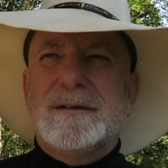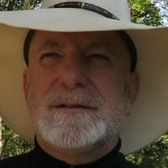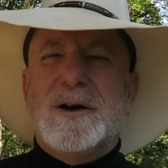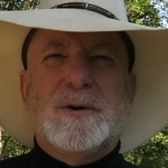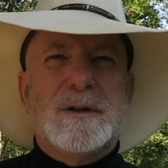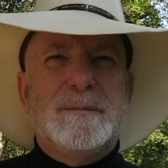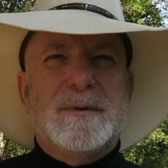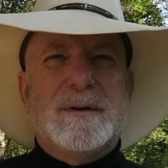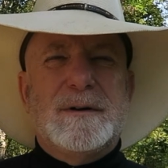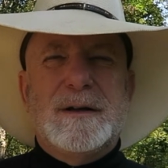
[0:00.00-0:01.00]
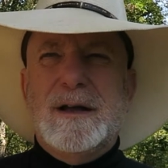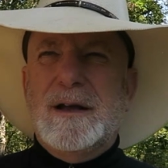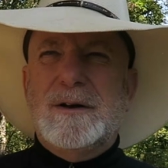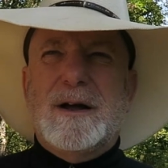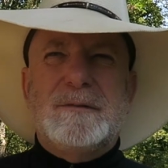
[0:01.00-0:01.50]
told him, uh,
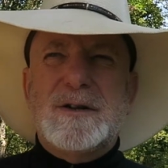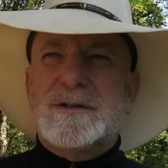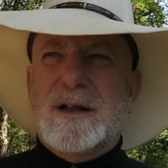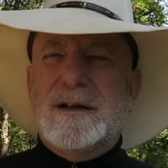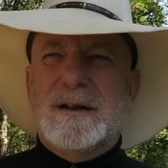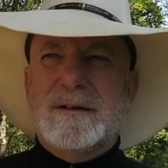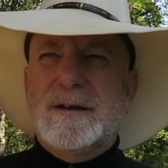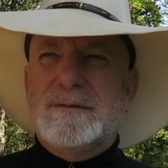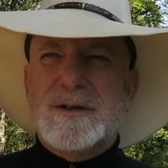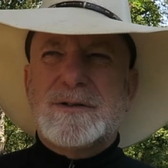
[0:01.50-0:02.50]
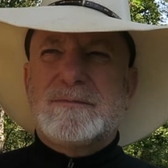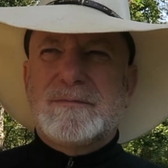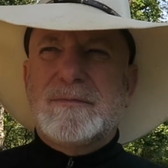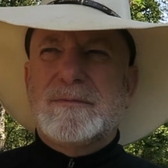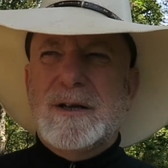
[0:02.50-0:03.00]
you know, I just and it just
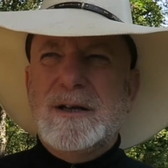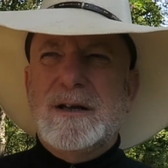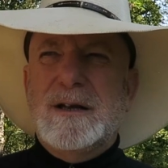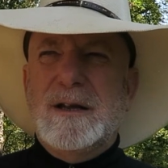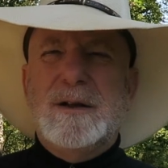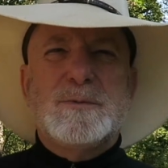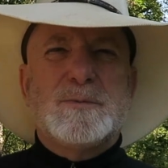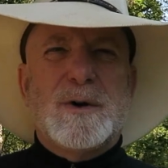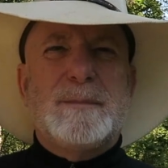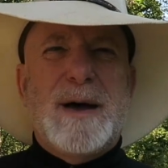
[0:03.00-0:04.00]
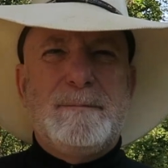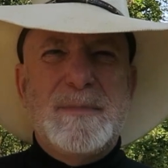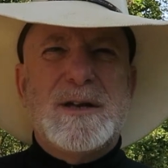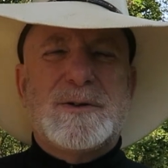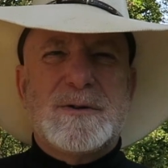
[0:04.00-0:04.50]
he he was one of my
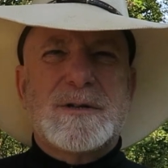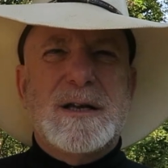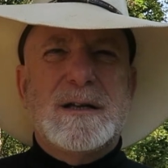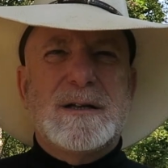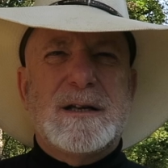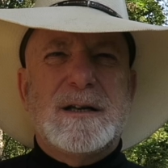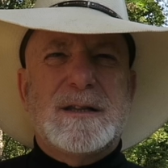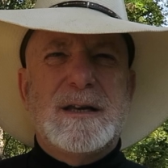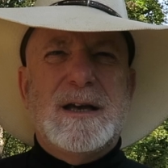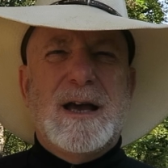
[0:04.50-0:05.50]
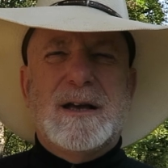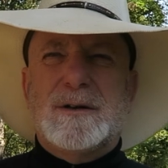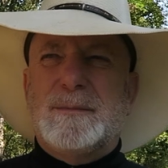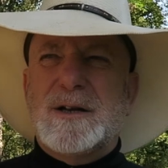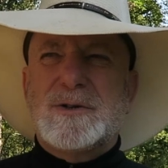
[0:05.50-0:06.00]
mentors. He and Kenneth E. Hagin
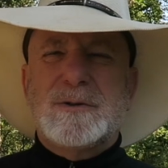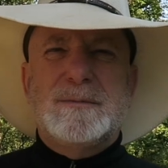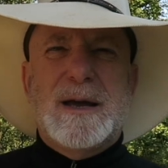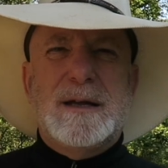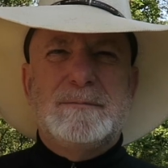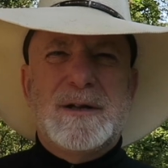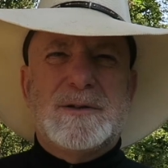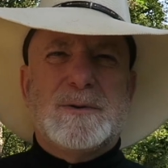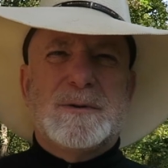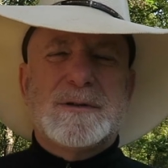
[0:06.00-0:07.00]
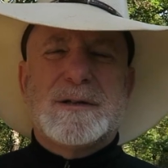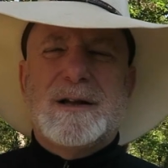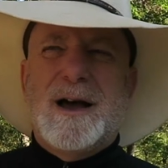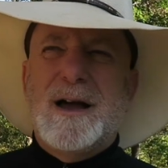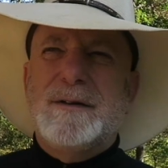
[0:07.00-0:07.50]
are my two main mentors in
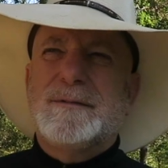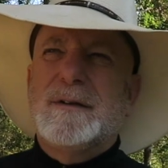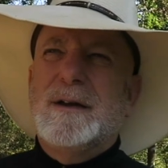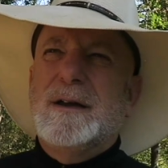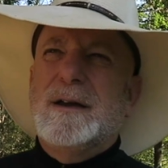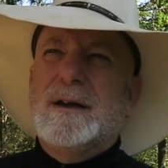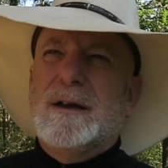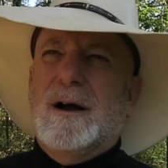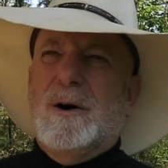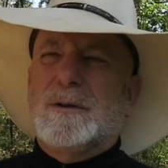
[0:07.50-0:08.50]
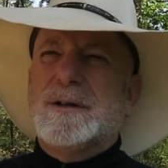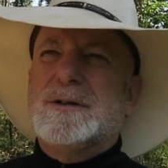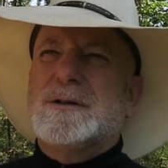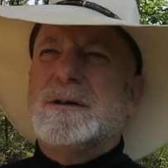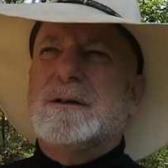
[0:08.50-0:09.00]
life all
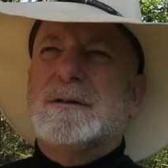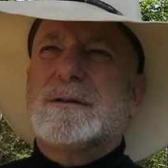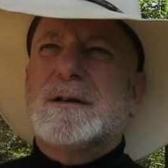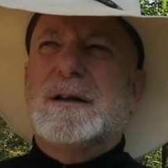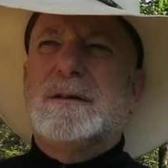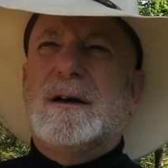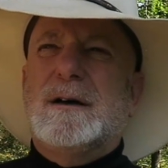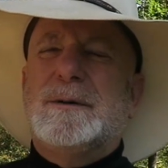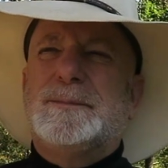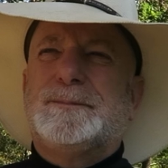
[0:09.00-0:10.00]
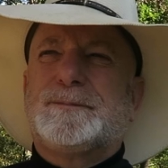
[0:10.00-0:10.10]
these years. And um,